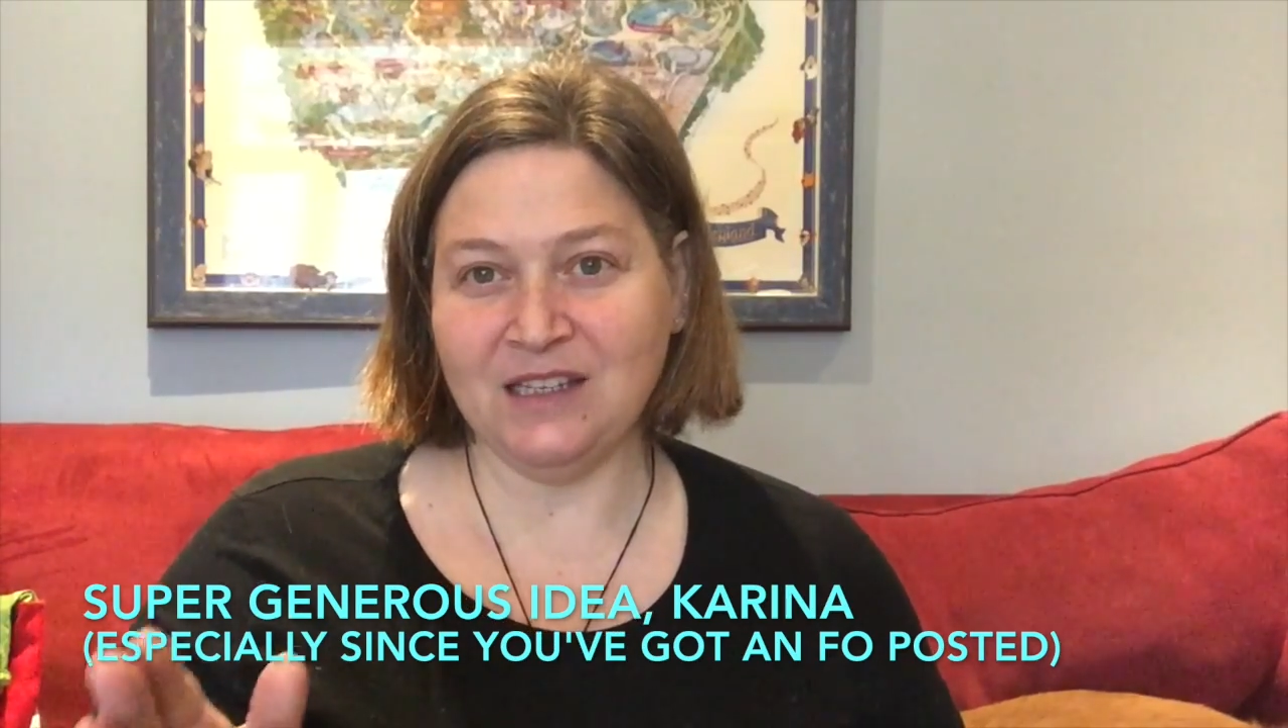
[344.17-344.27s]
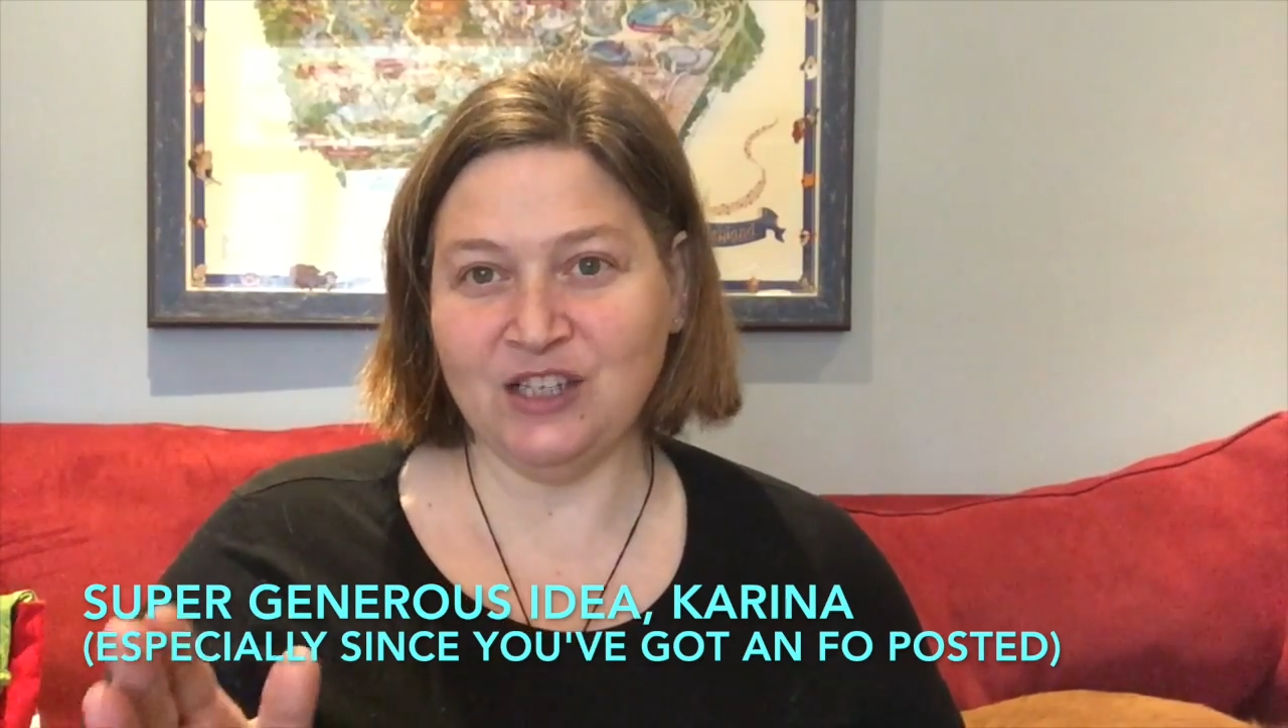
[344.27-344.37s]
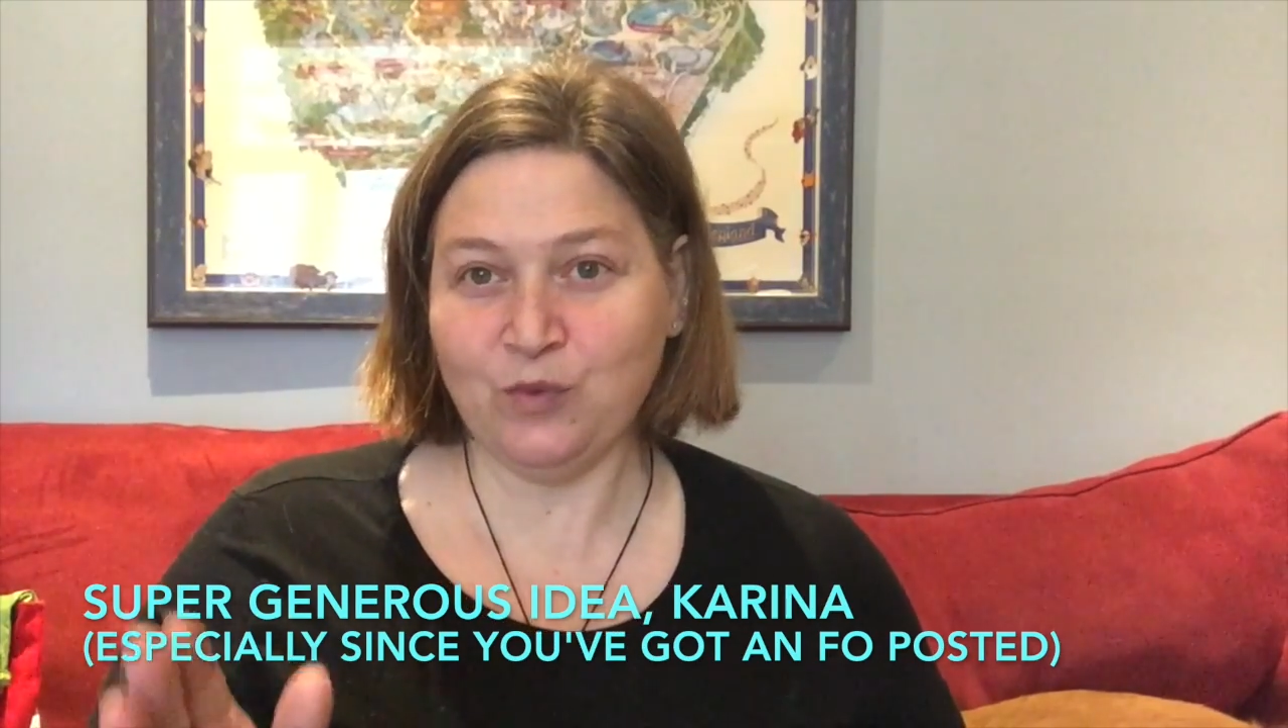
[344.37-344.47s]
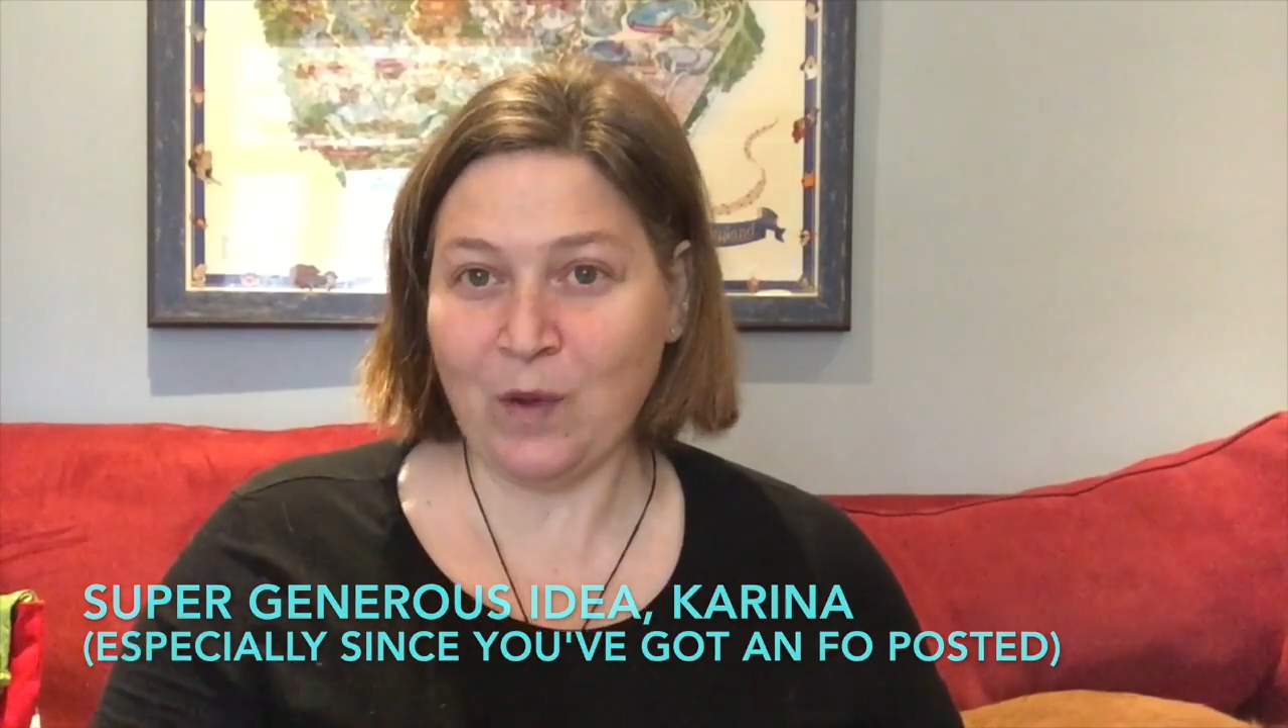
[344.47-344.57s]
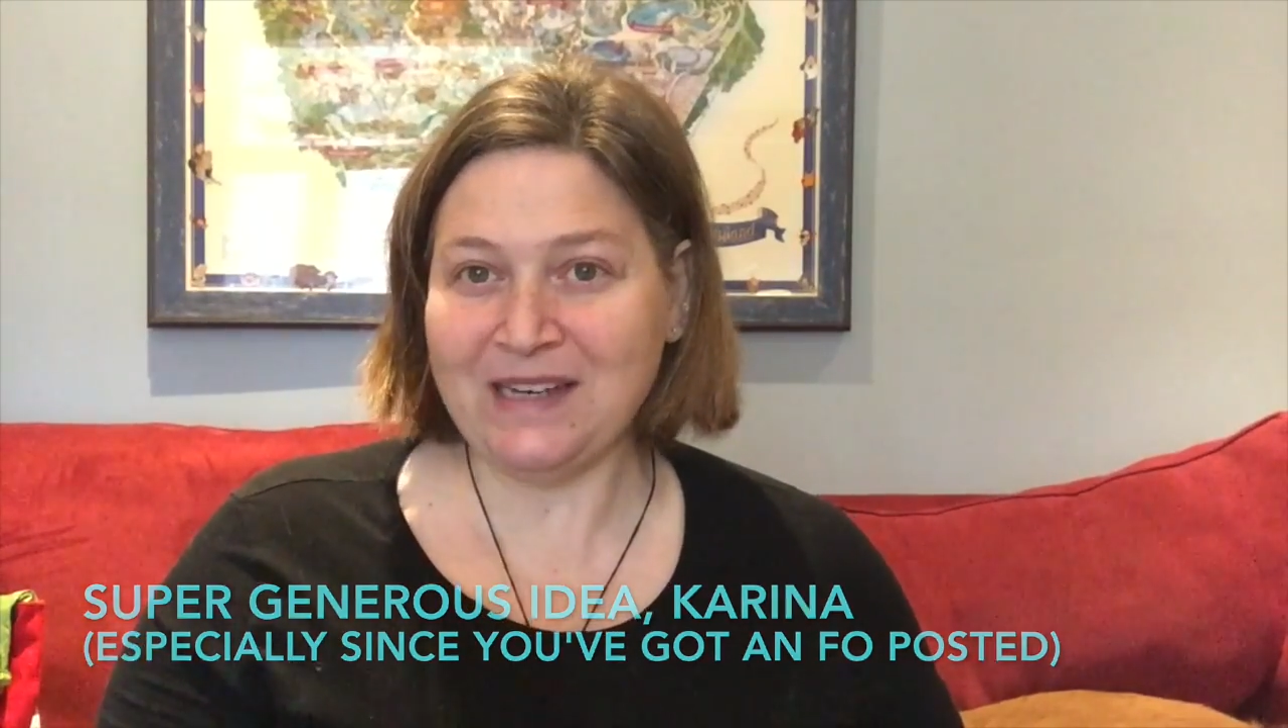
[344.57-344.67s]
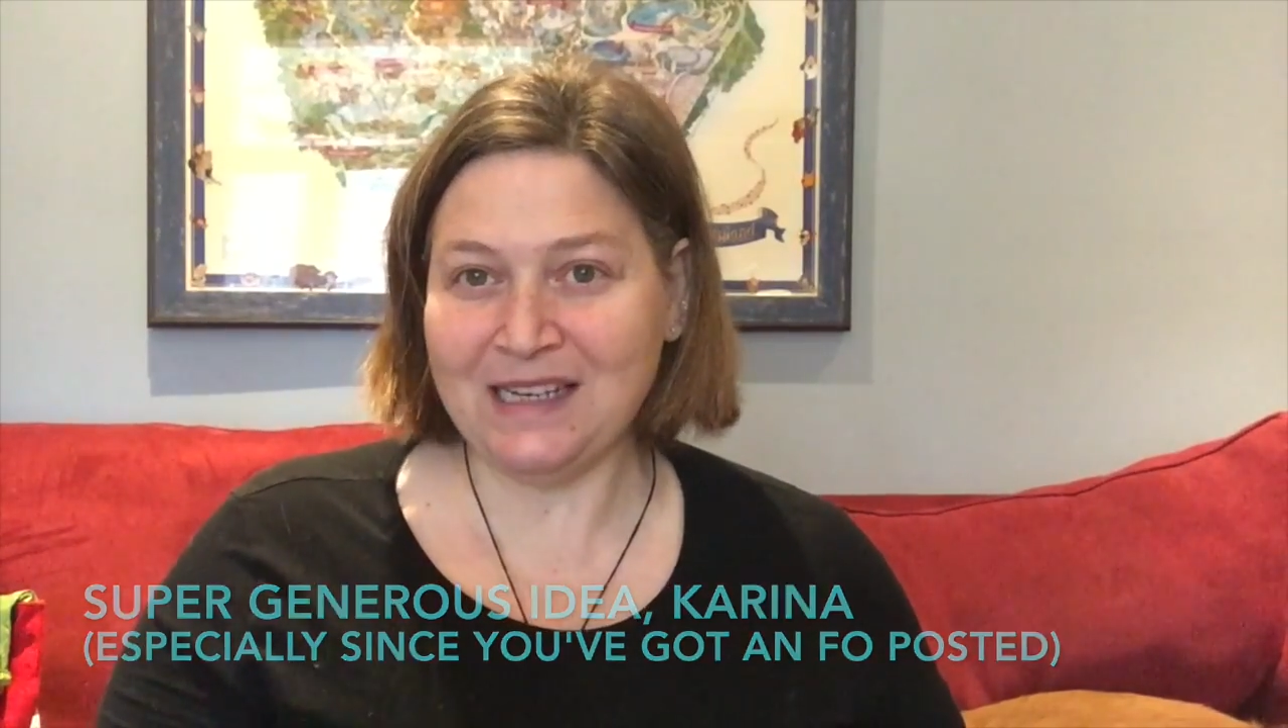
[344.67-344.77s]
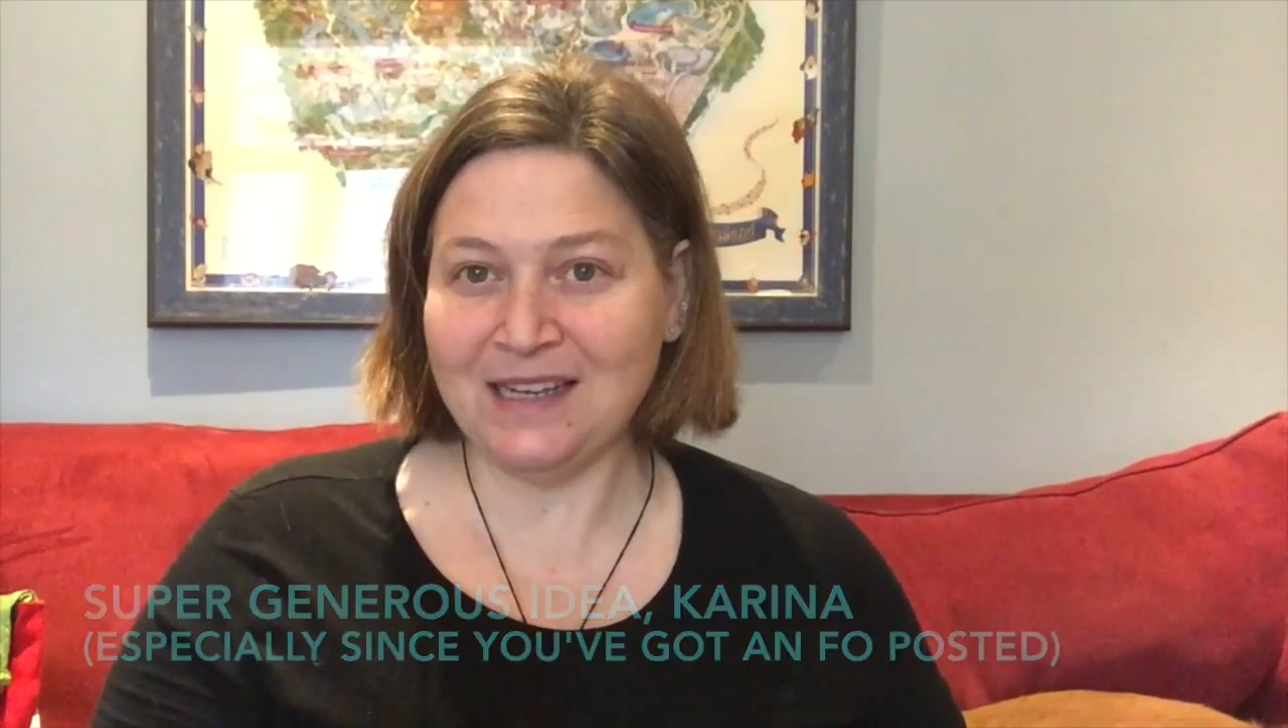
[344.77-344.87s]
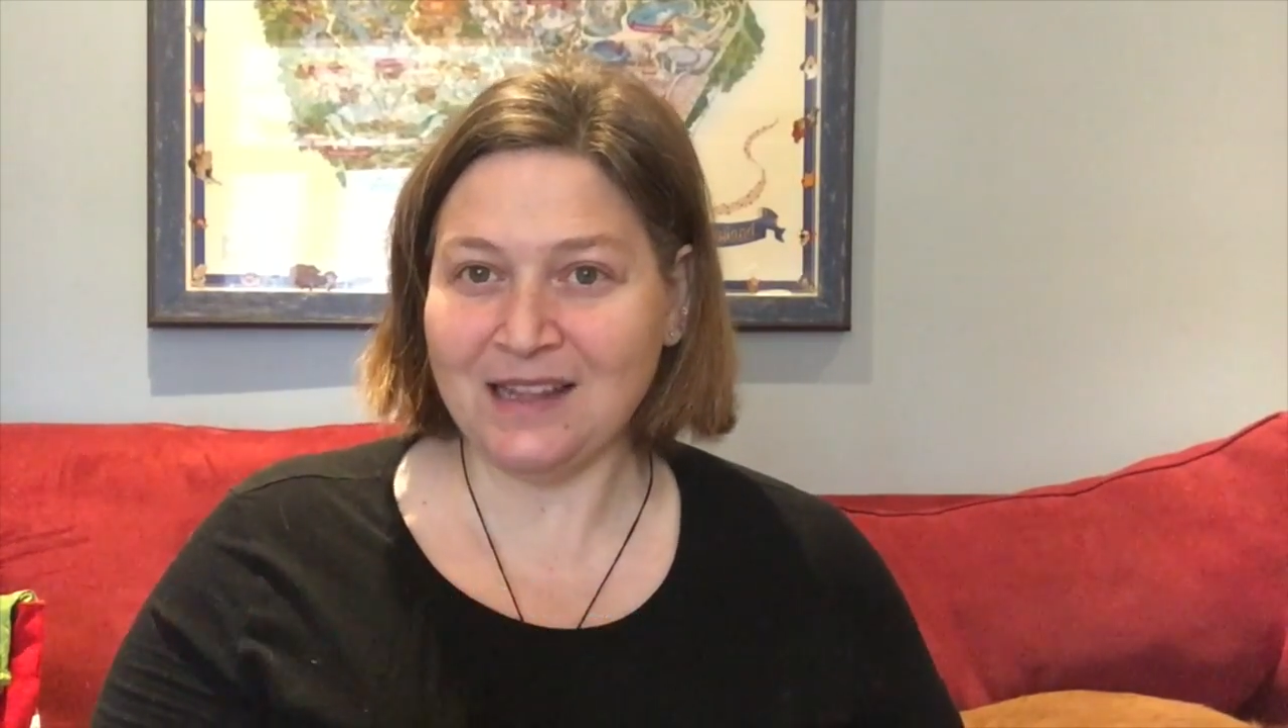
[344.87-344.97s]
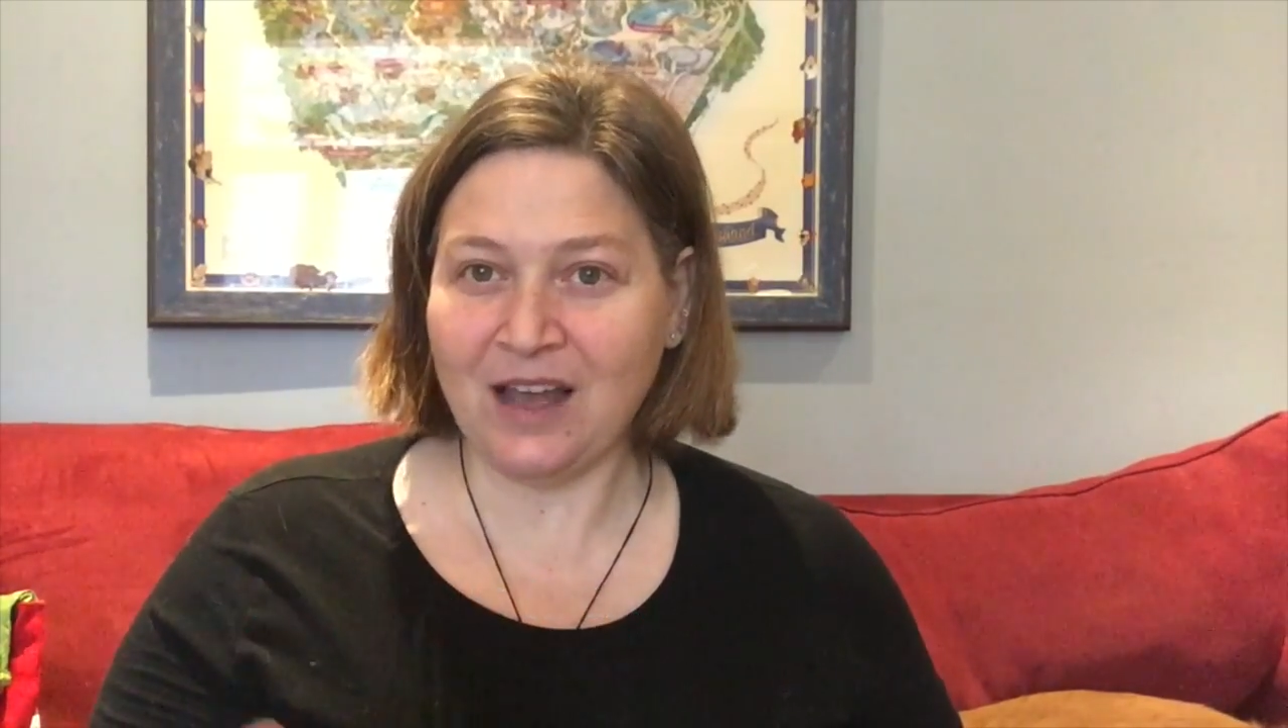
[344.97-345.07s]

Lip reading: 20th